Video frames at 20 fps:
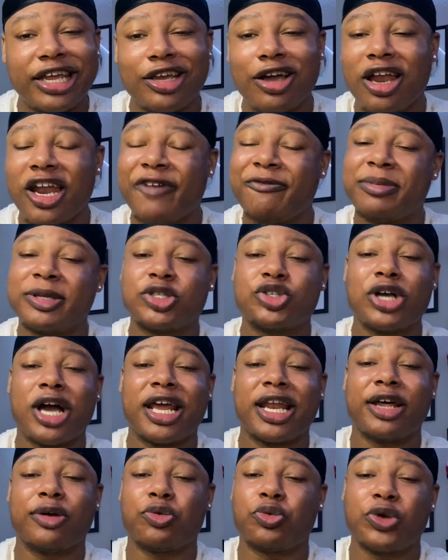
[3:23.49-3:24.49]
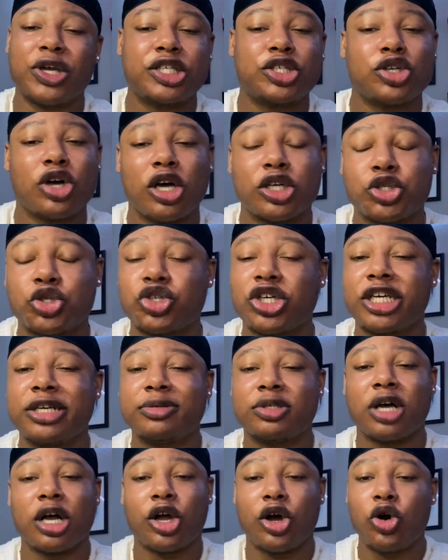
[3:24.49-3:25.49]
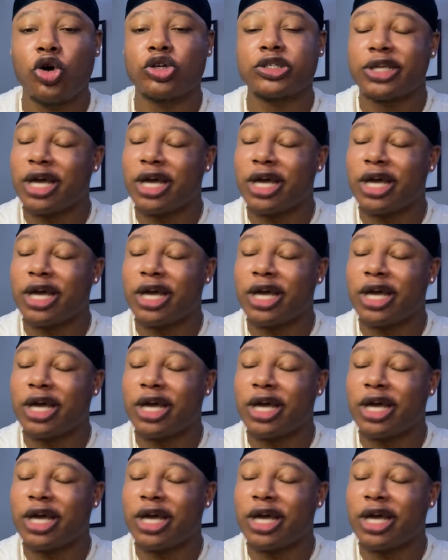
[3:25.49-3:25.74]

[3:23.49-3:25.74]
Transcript: Y'all have been trying to reach y'all's dreams, y'all goals,